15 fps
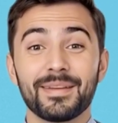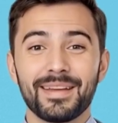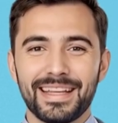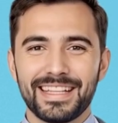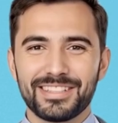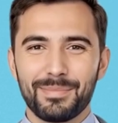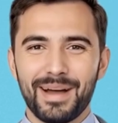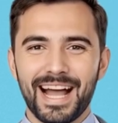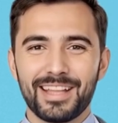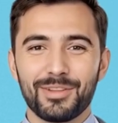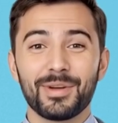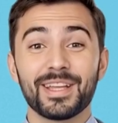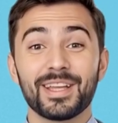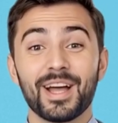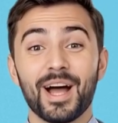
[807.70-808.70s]
It's packed
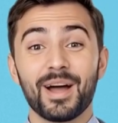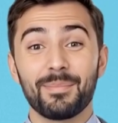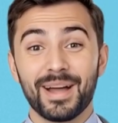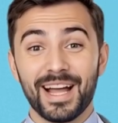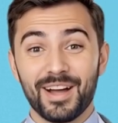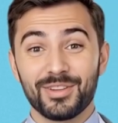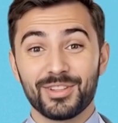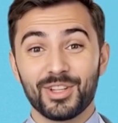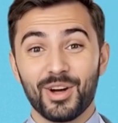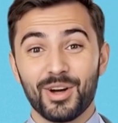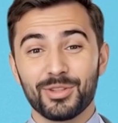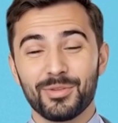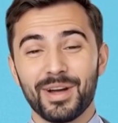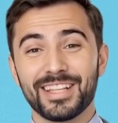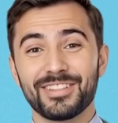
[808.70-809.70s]
with a compound
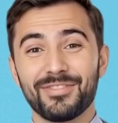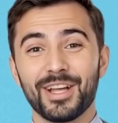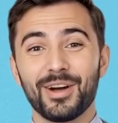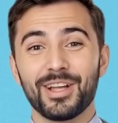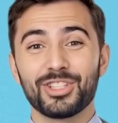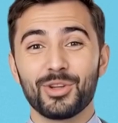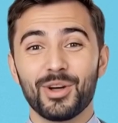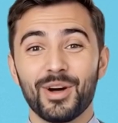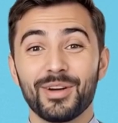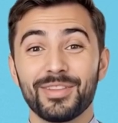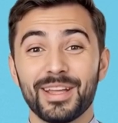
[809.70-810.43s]
called resveratrol